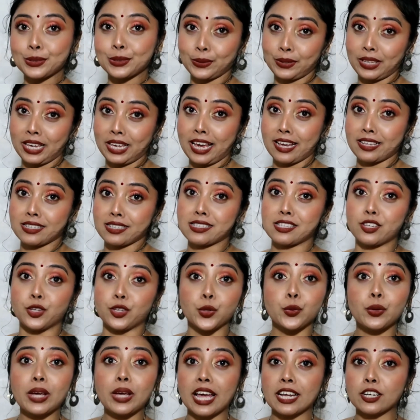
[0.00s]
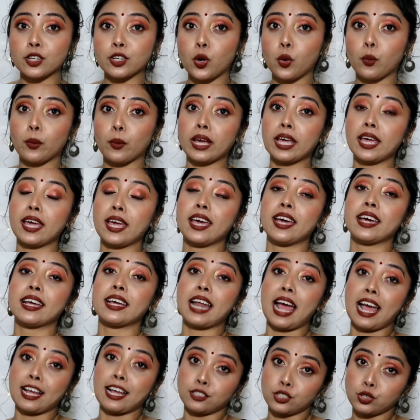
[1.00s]
So yes, you can go ahead
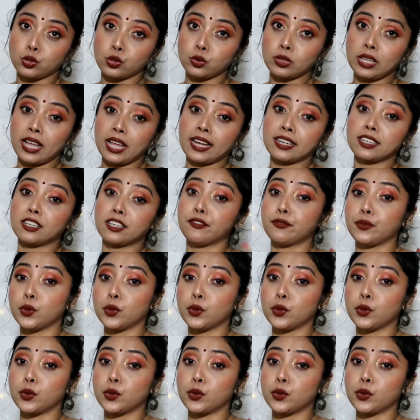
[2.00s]
and do that.